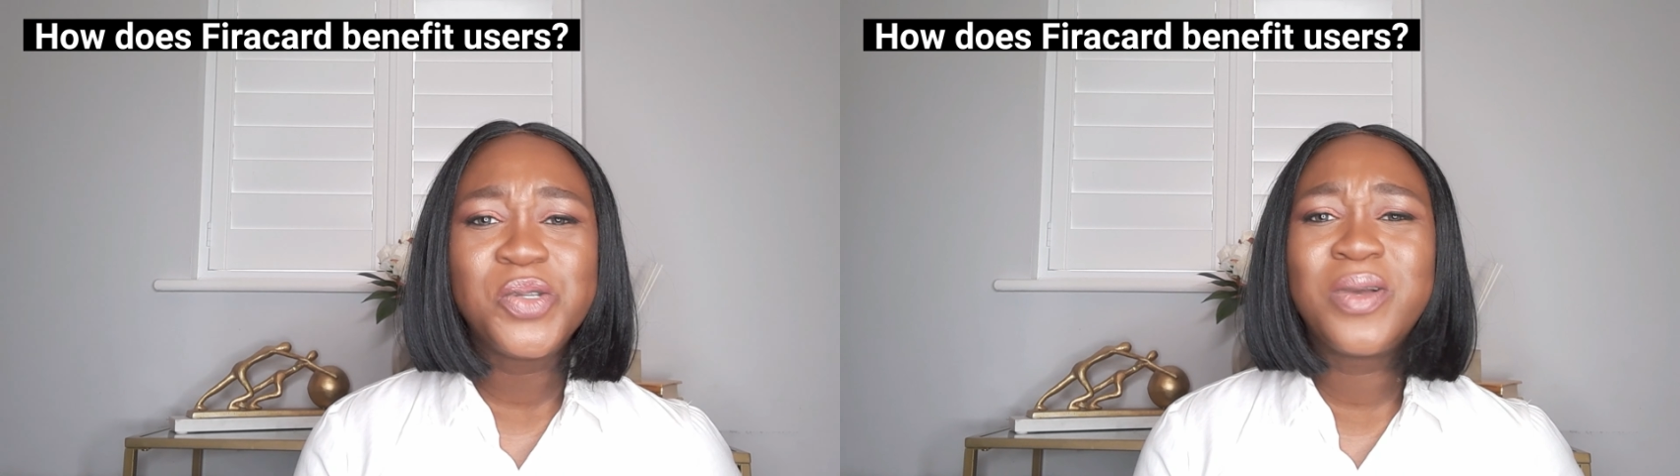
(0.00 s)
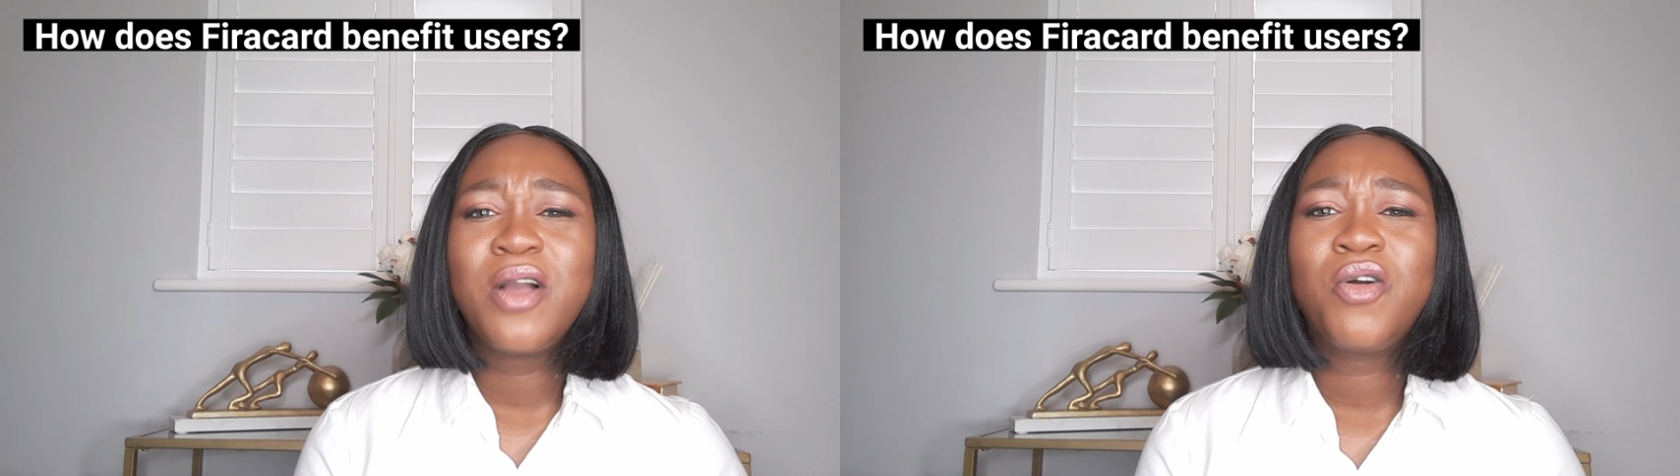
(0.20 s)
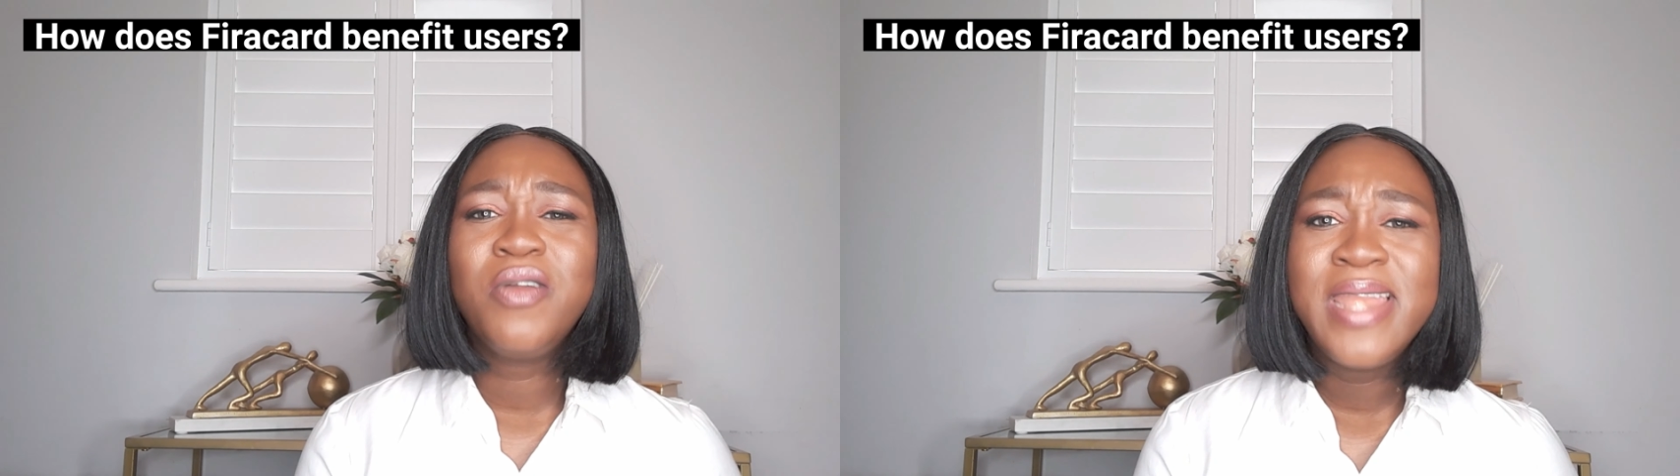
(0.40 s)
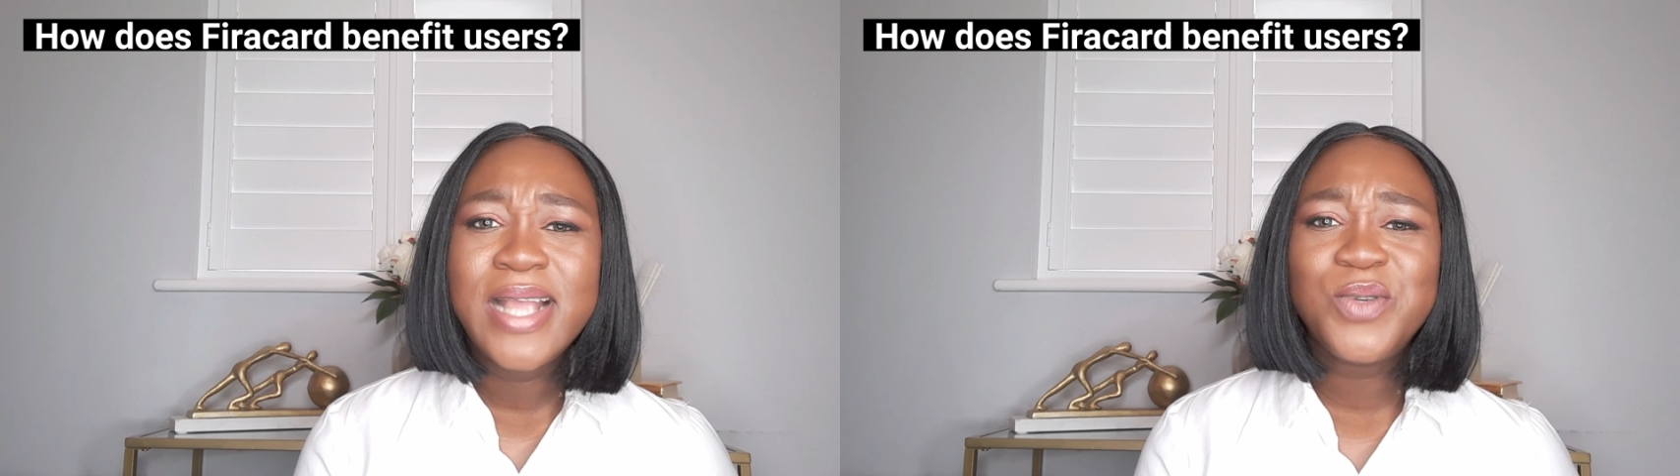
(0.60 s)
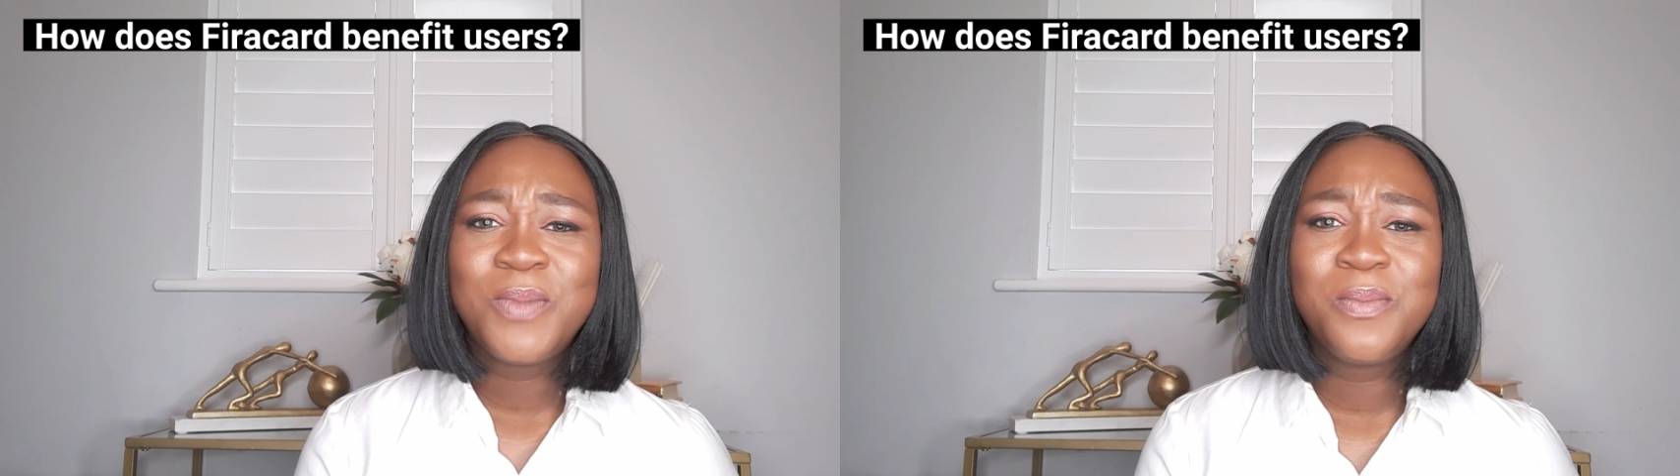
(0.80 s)
You can
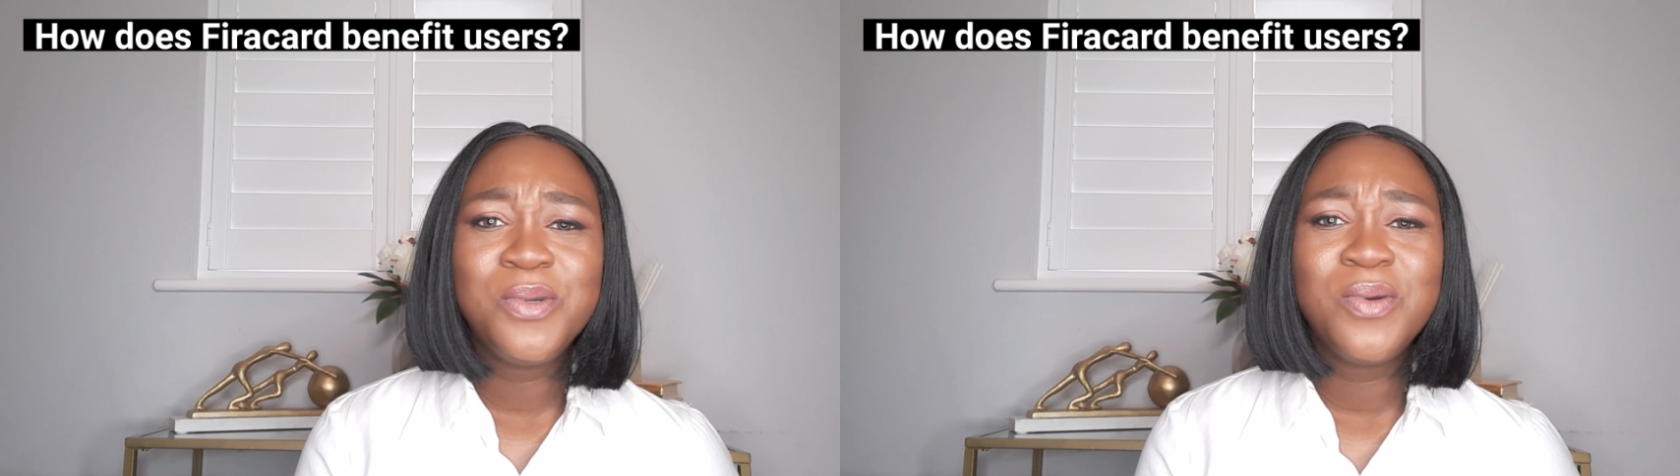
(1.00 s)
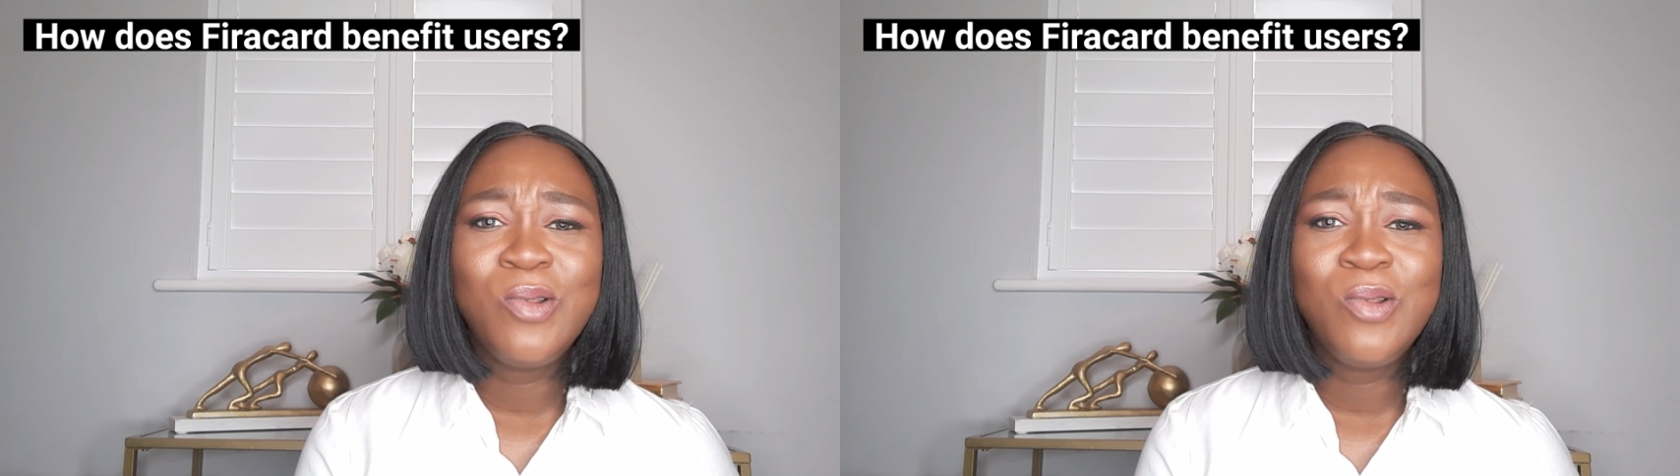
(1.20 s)
connect with people you